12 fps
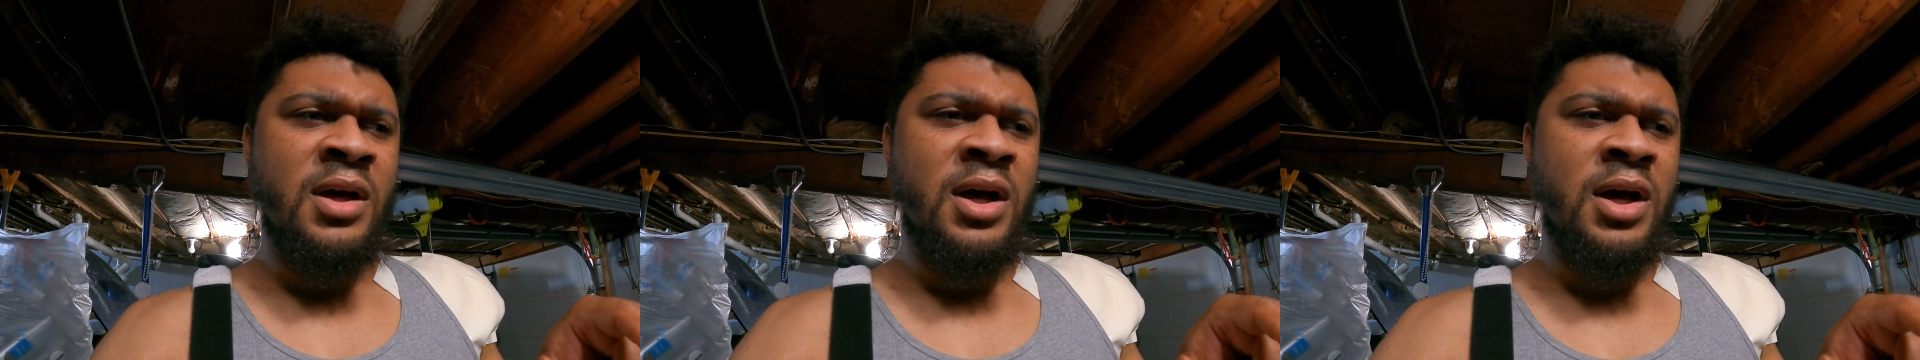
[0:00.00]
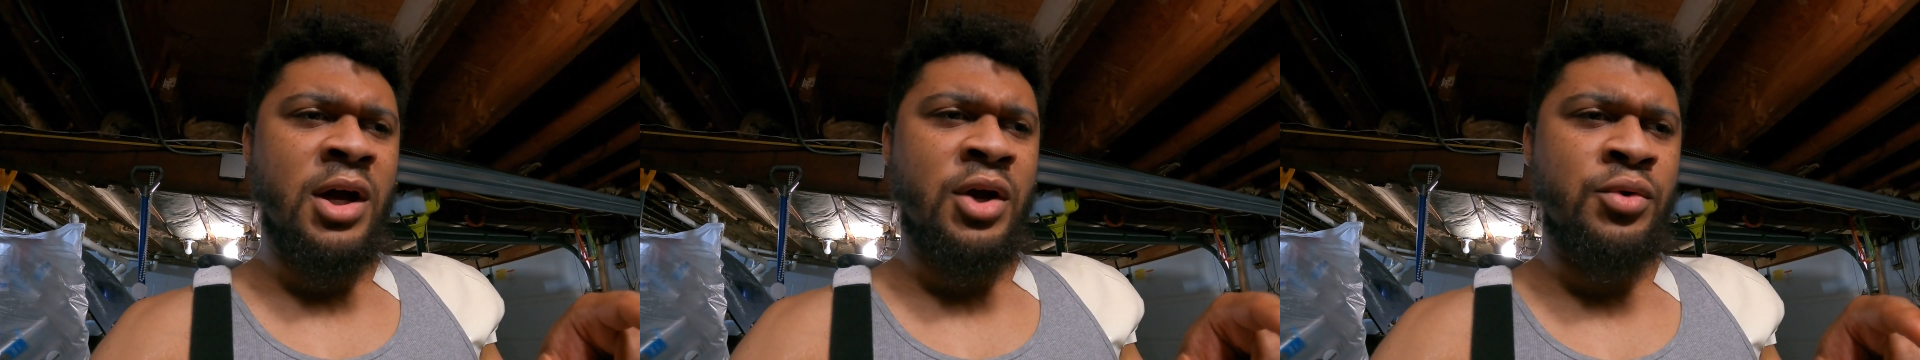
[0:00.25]

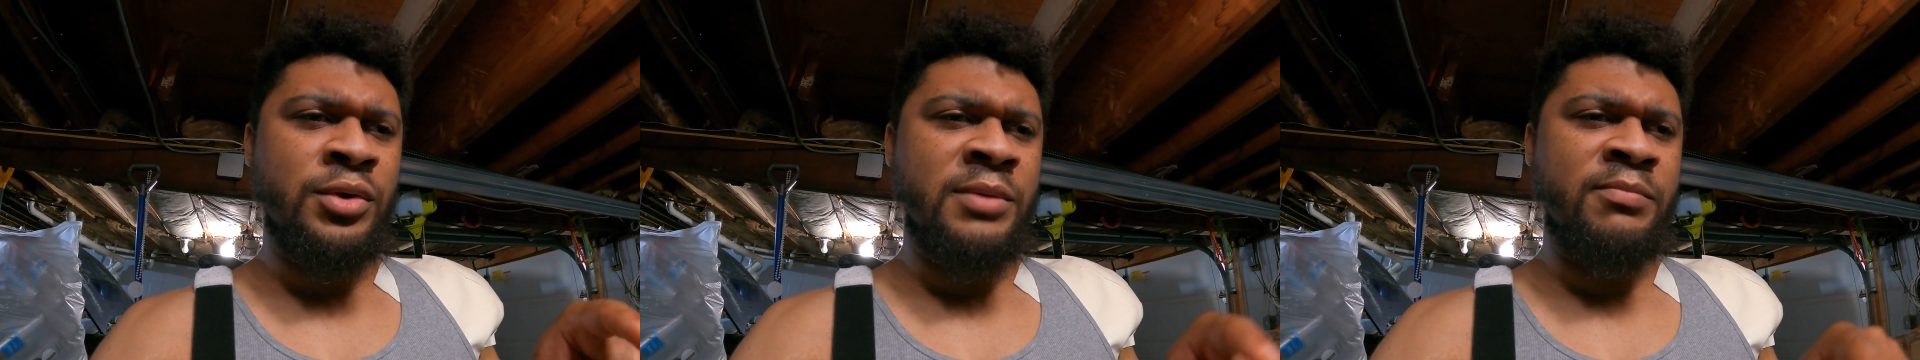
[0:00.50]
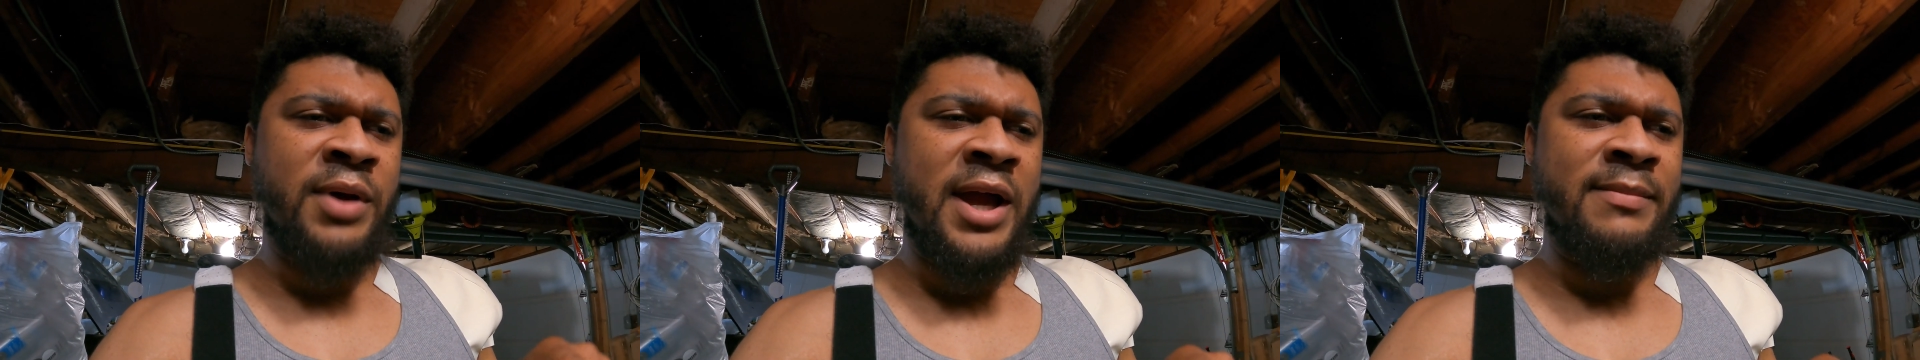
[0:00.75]
uh,
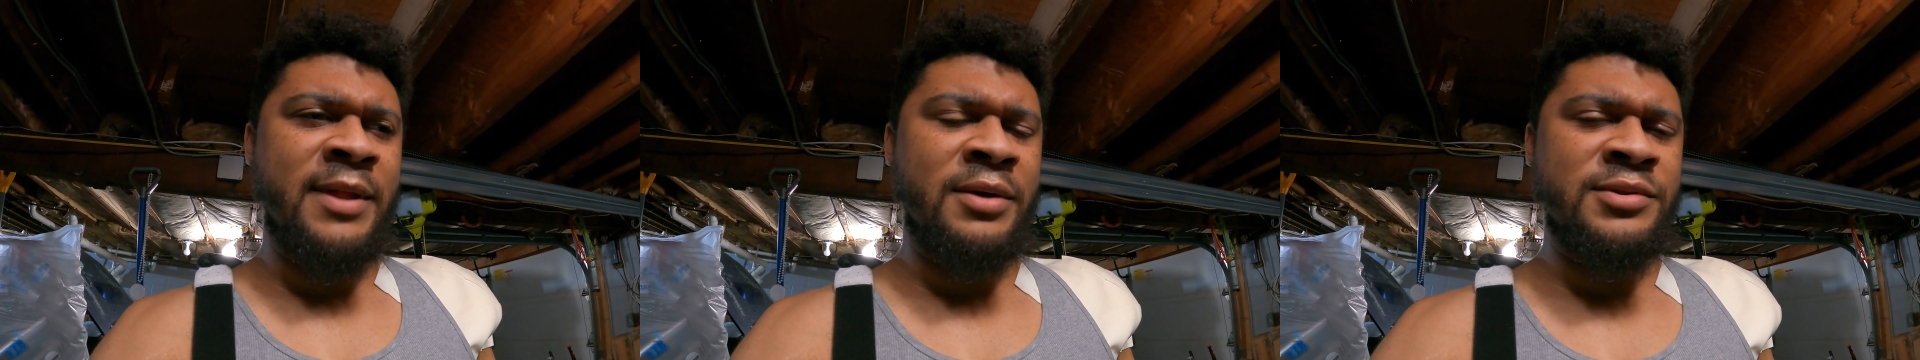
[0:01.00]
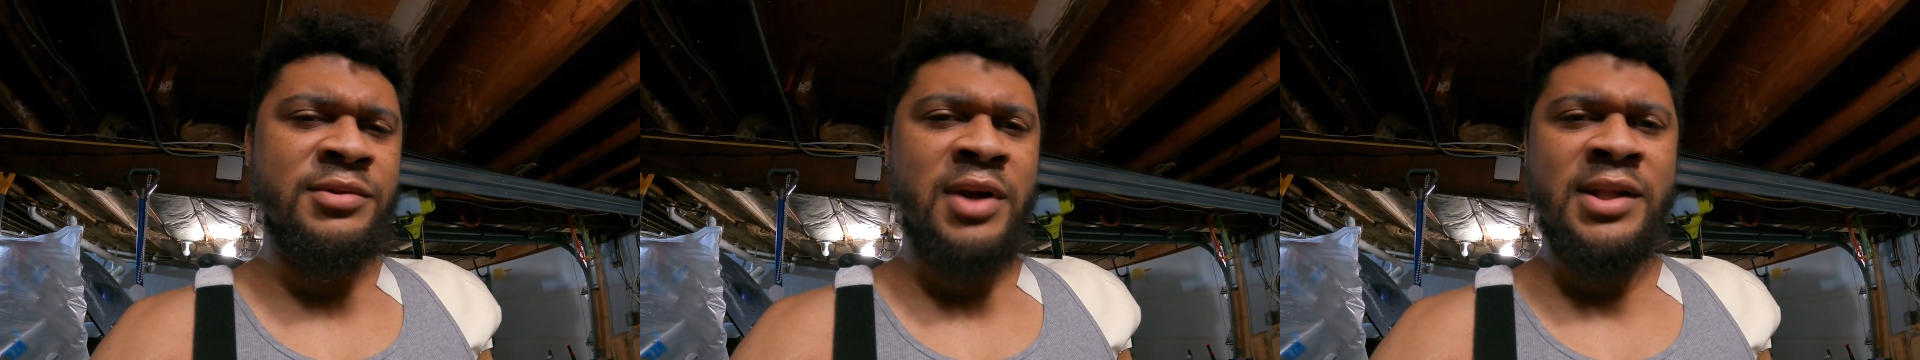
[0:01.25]
coolant pipe that
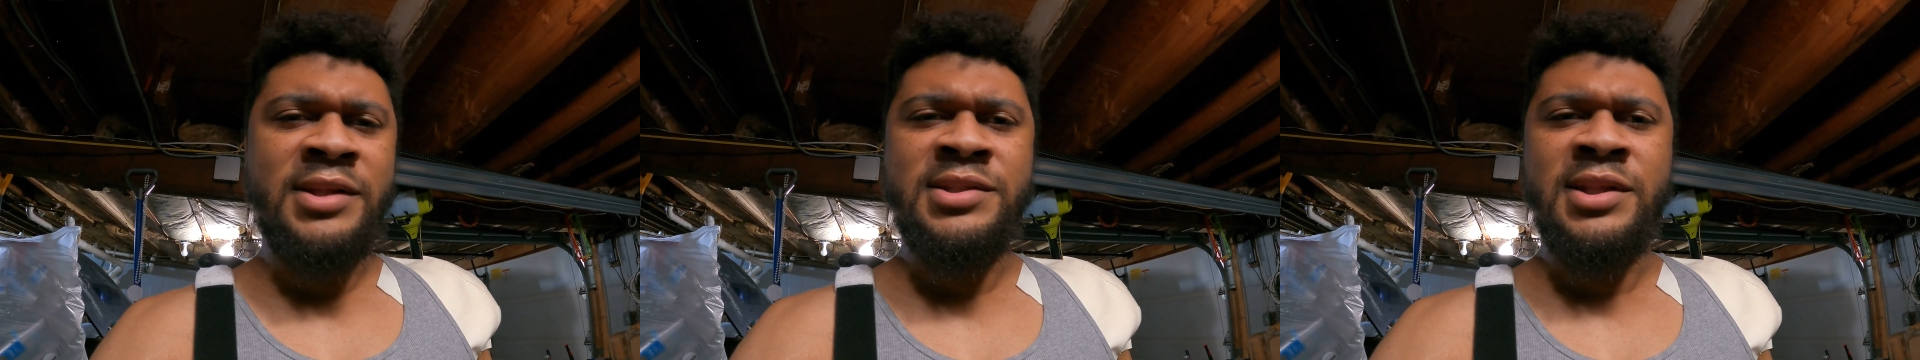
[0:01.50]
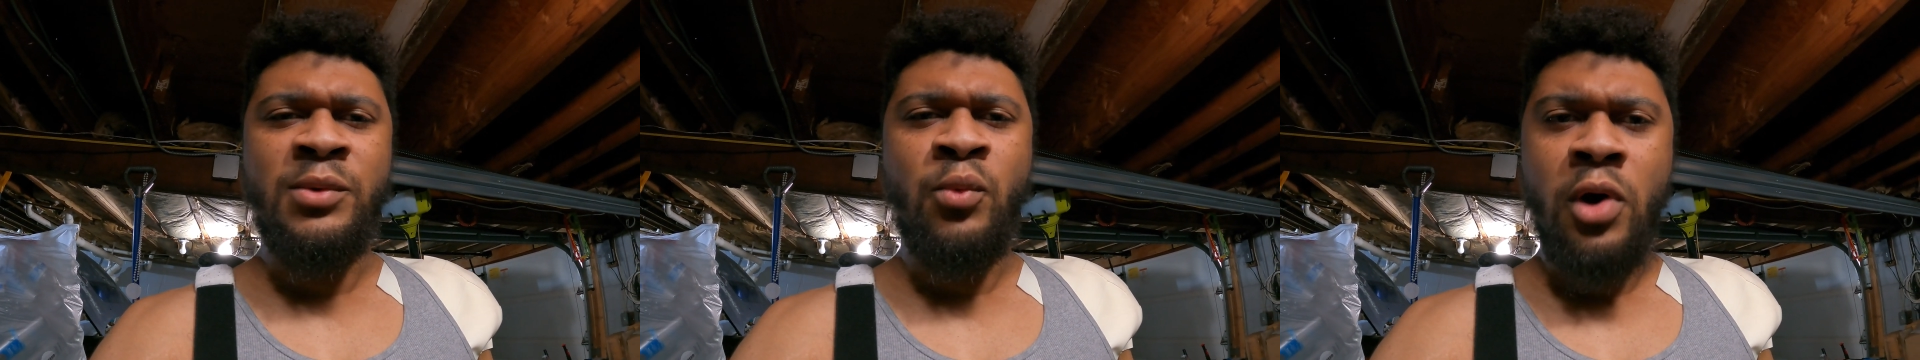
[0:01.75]
goes directly
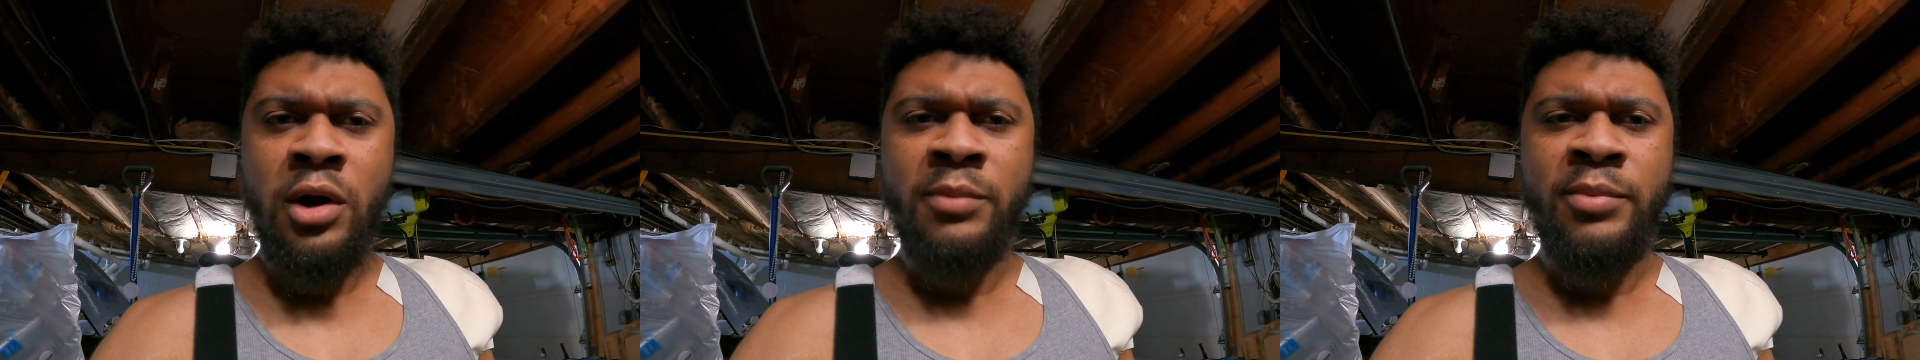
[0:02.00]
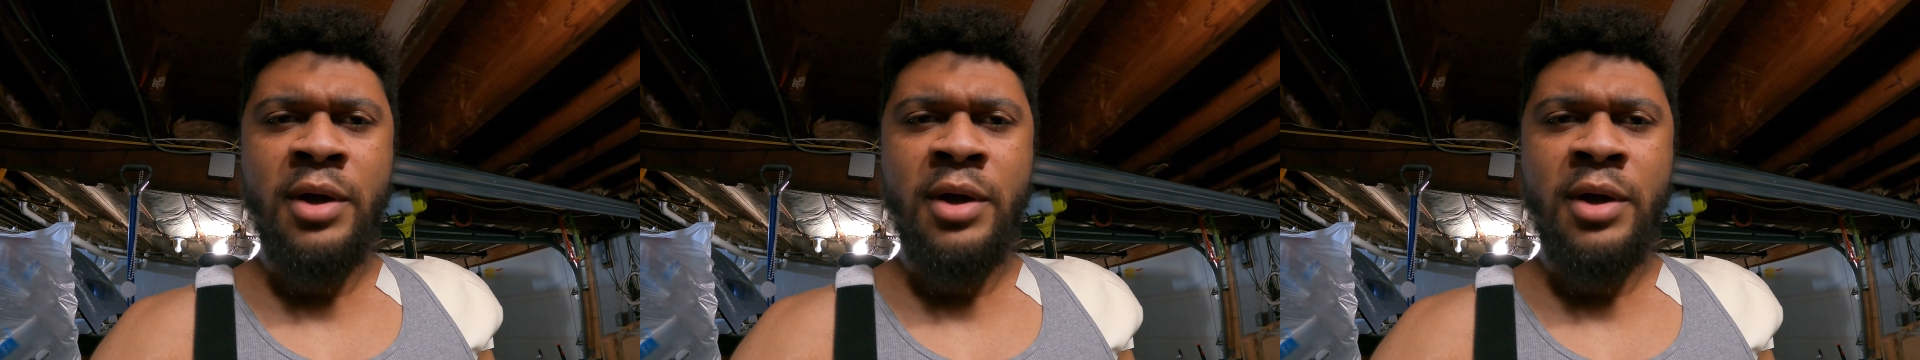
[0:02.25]
to the water